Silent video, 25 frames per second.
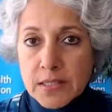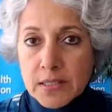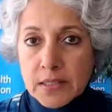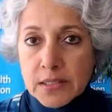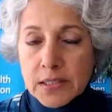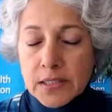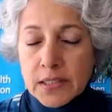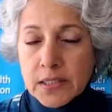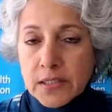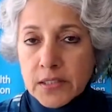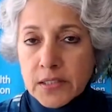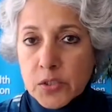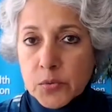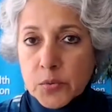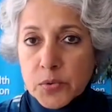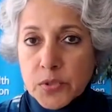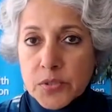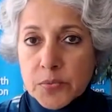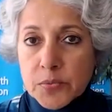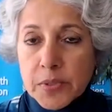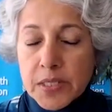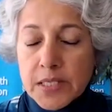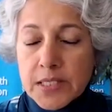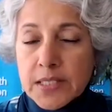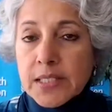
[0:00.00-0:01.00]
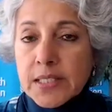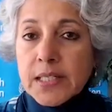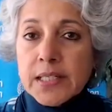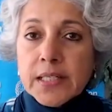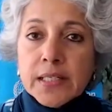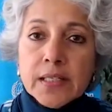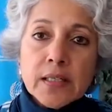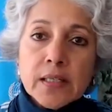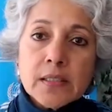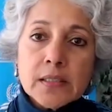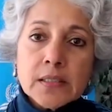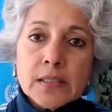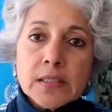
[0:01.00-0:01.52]
Earlier, it was
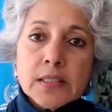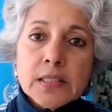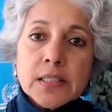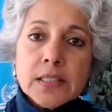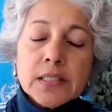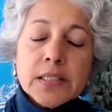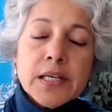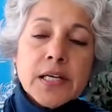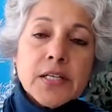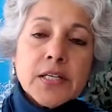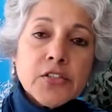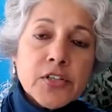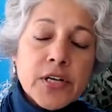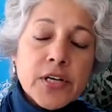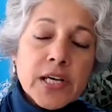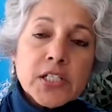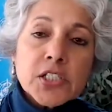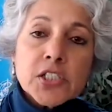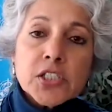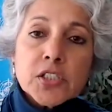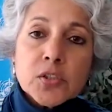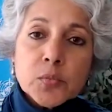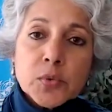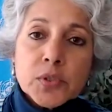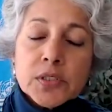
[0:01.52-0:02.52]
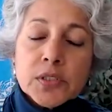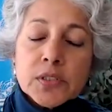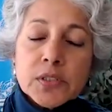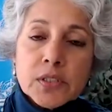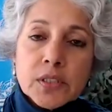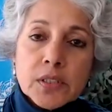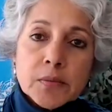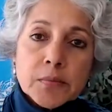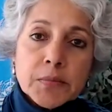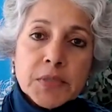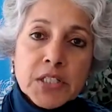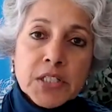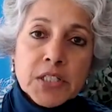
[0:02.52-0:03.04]
basically an interaction with
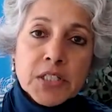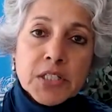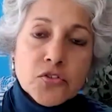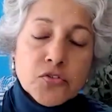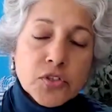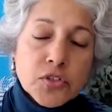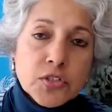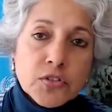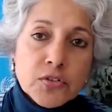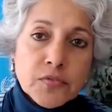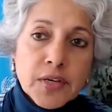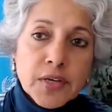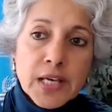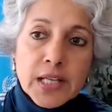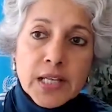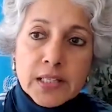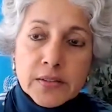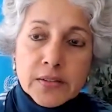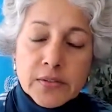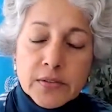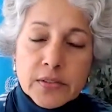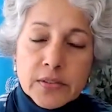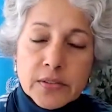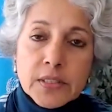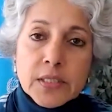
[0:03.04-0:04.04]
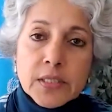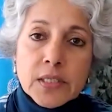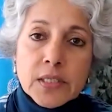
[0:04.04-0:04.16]
ministries of health.